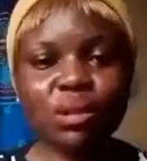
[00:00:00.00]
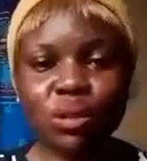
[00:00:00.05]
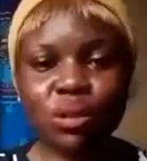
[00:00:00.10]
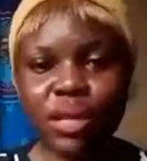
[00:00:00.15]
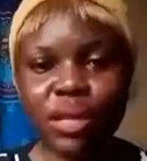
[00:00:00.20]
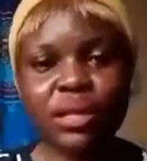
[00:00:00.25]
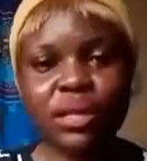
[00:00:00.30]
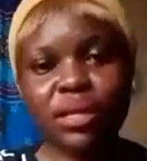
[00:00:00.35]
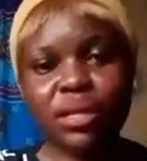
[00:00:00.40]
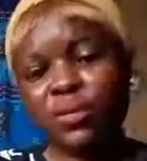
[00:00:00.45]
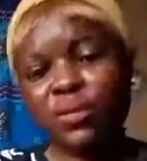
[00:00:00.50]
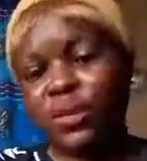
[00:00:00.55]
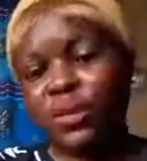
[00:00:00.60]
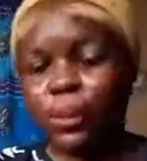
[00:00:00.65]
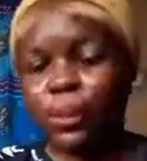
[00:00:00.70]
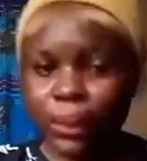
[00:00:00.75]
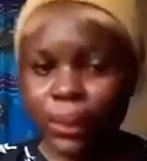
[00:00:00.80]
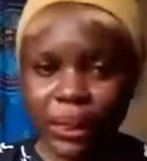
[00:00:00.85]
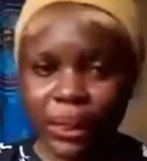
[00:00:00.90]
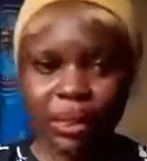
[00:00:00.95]
joined this
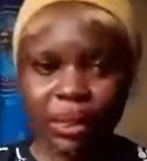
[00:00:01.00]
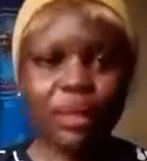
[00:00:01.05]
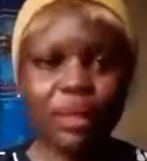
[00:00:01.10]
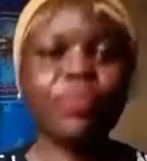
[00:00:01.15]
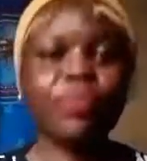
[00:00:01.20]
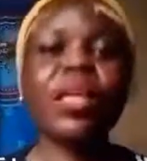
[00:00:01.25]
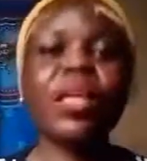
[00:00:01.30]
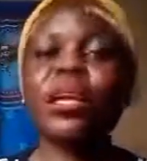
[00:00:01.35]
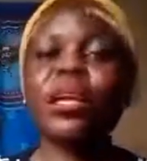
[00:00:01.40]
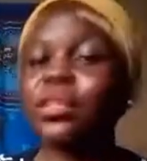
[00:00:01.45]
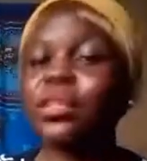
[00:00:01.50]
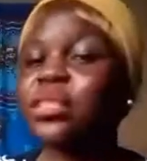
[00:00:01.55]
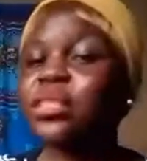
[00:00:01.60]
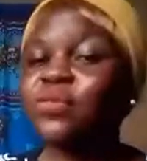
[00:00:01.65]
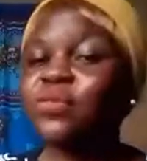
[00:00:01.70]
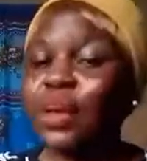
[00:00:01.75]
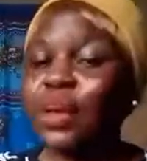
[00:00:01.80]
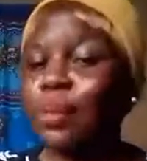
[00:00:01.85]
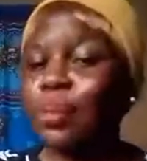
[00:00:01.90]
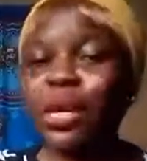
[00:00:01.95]

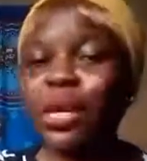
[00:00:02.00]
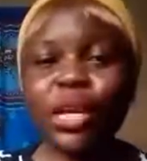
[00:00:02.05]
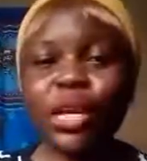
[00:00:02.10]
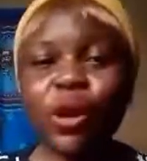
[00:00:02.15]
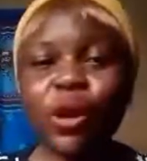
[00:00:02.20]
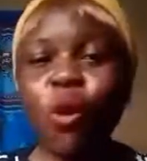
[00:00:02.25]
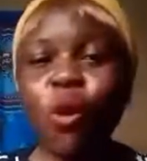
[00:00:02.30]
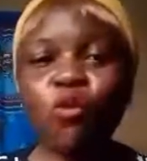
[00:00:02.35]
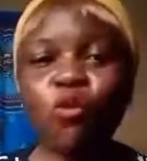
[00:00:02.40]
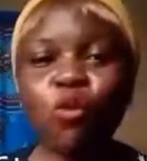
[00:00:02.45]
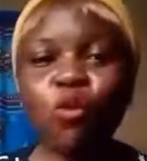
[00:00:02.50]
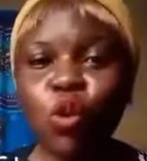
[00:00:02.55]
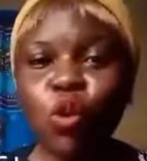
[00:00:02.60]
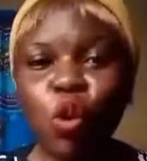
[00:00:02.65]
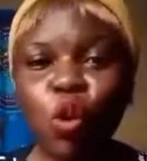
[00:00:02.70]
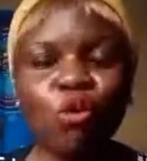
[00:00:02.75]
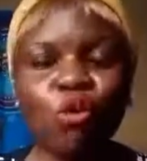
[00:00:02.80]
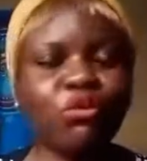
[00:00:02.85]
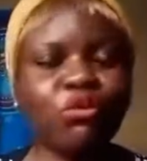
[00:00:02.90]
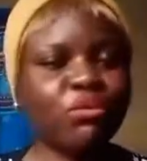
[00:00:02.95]
family of
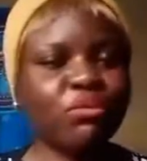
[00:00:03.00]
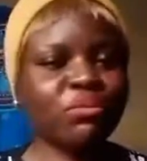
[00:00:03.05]
love.